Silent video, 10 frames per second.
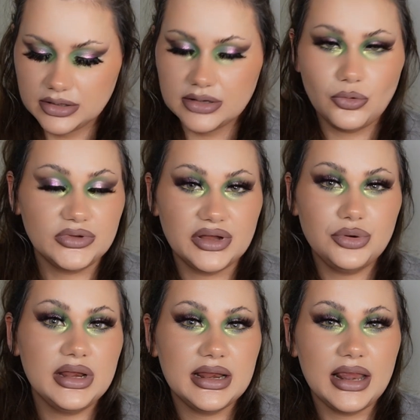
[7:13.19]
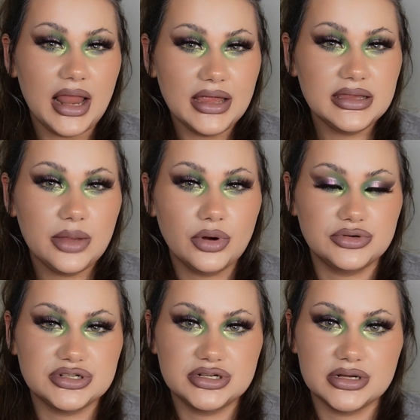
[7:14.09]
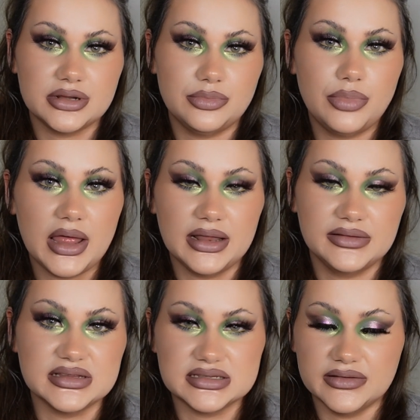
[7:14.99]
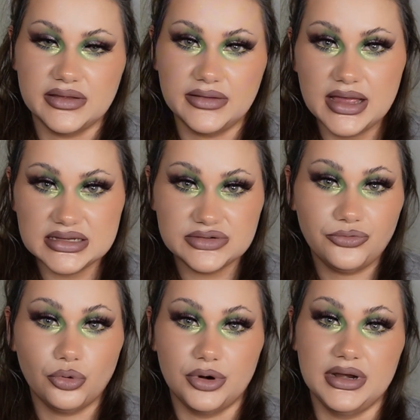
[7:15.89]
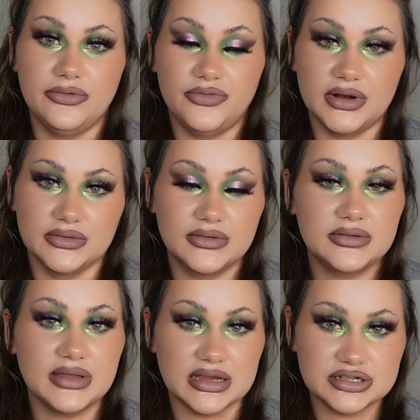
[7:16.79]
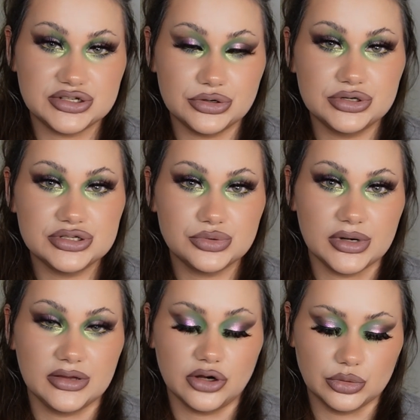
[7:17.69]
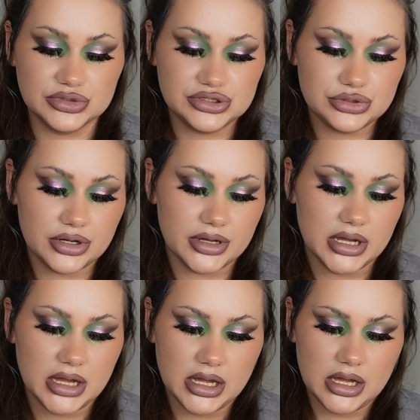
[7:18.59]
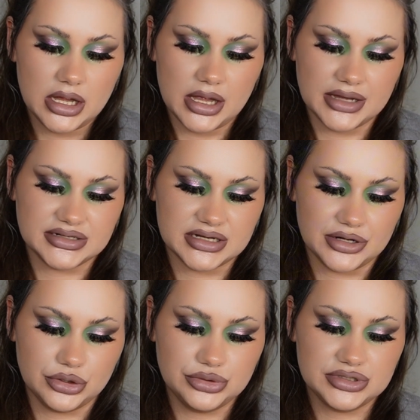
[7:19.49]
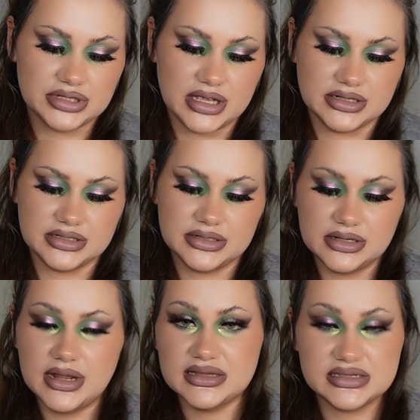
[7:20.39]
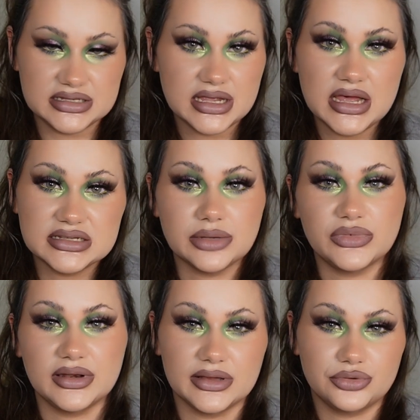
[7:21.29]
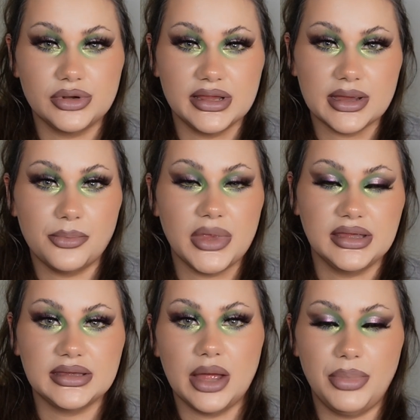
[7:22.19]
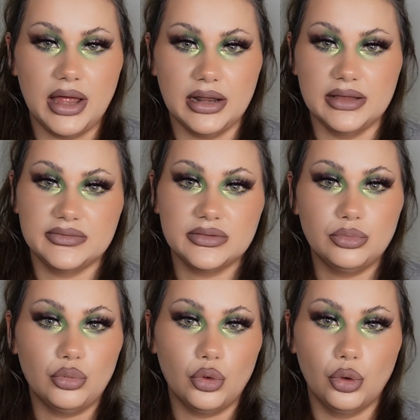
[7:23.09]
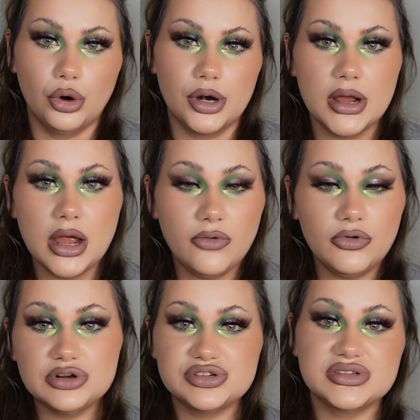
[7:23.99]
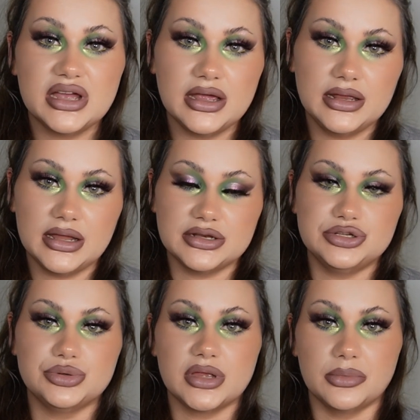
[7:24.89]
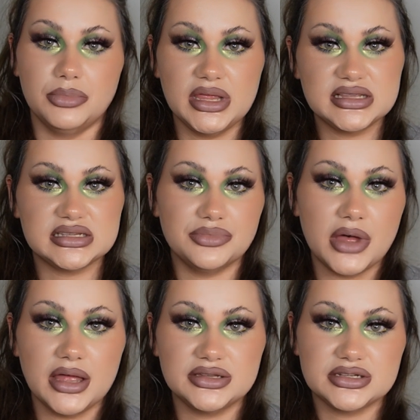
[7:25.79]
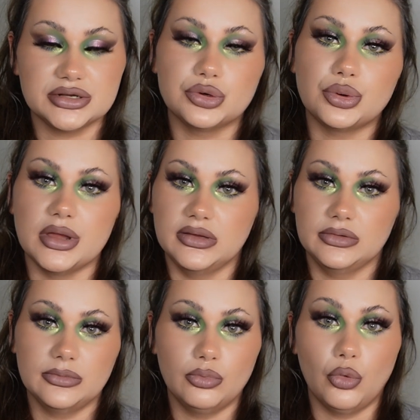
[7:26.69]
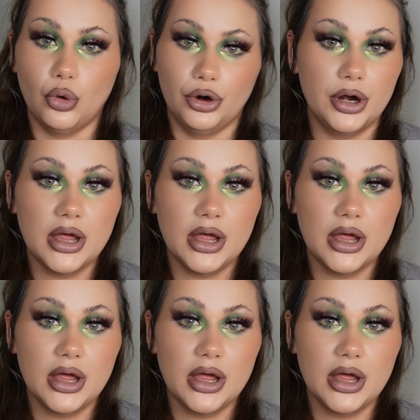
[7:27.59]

What I really like about the palette is that it has 4 different textures when it comes to the eyeshadows, and that's something that really can make a palette more versatile, and you can mix and match and create more